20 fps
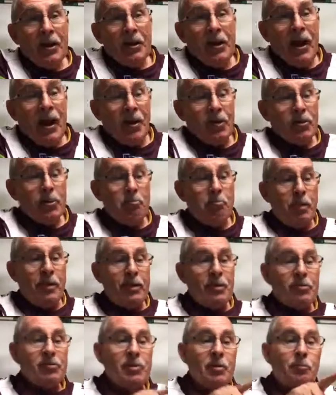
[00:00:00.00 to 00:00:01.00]
Now, the
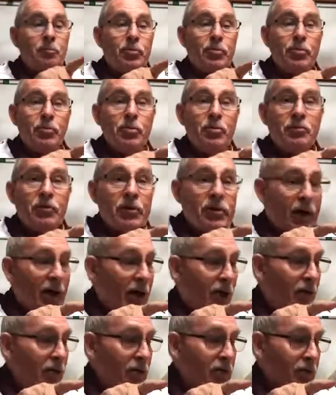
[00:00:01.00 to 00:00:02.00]
biggest improver,
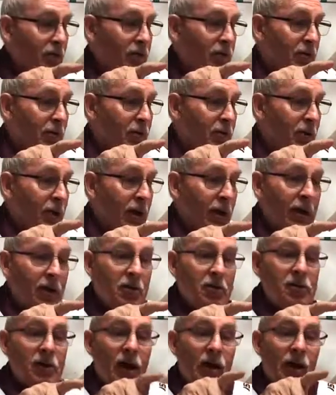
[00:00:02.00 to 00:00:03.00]
though,
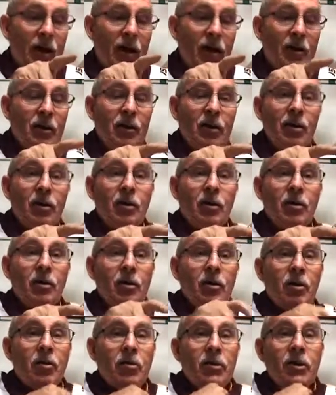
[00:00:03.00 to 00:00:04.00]
is the
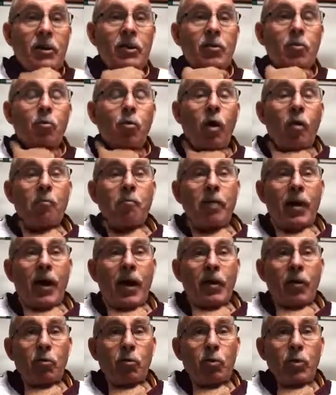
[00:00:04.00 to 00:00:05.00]
Wombara